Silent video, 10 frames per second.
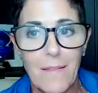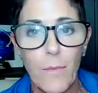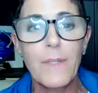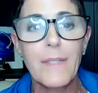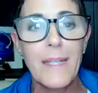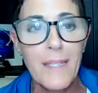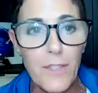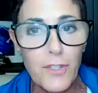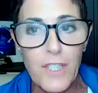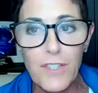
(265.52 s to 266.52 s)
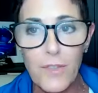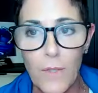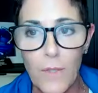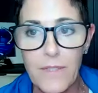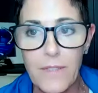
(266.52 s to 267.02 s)
We're an energy
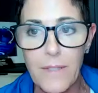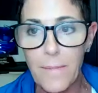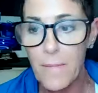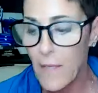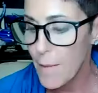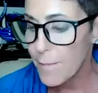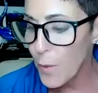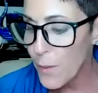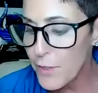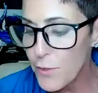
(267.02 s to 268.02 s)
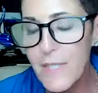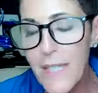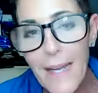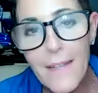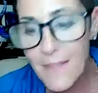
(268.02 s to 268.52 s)
source. But when you
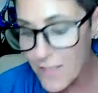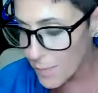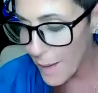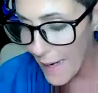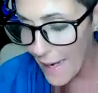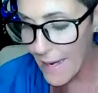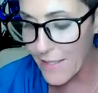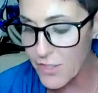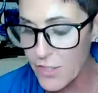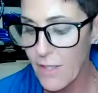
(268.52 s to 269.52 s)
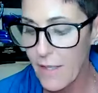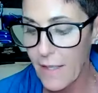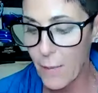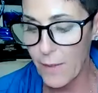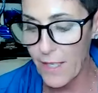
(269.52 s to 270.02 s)
take this patch,
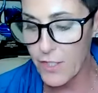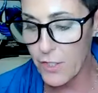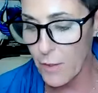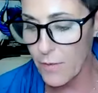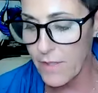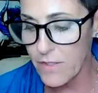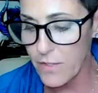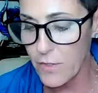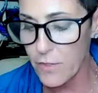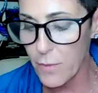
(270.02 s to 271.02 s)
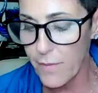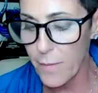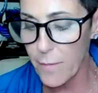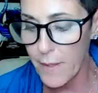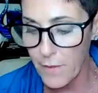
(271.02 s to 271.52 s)
and when I show this to you in the
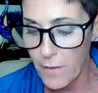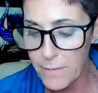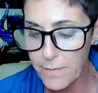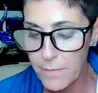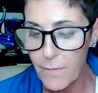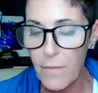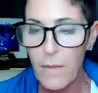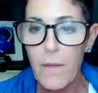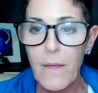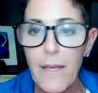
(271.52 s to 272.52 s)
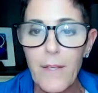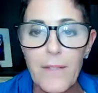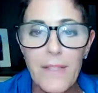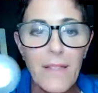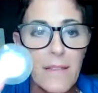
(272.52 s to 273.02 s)
middle, here
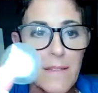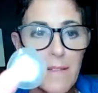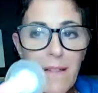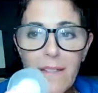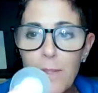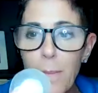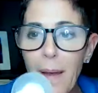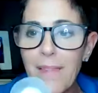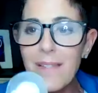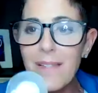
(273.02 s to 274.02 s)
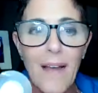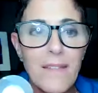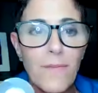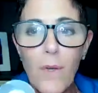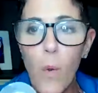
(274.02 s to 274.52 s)
it is. It's about the size
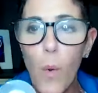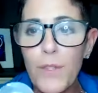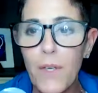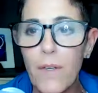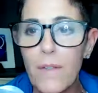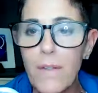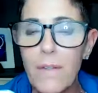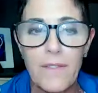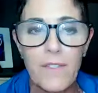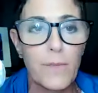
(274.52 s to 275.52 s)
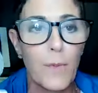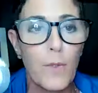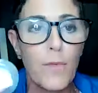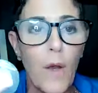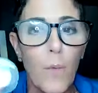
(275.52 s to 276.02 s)
of a quarter.
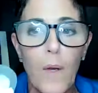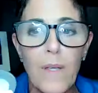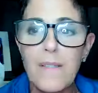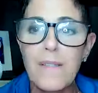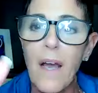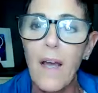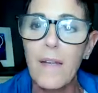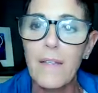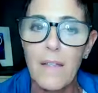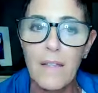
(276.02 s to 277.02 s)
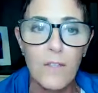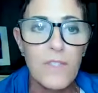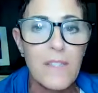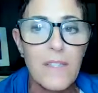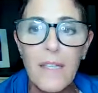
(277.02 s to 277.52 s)
Smooth on one side, a little
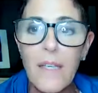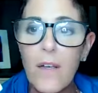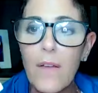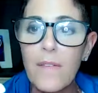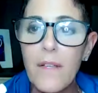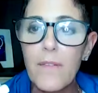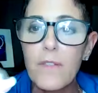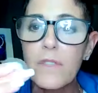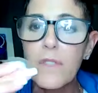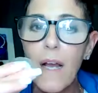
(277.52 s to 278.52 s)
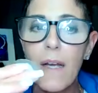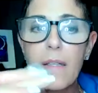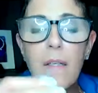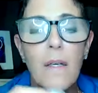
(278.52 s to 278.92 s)
sticky on the other side.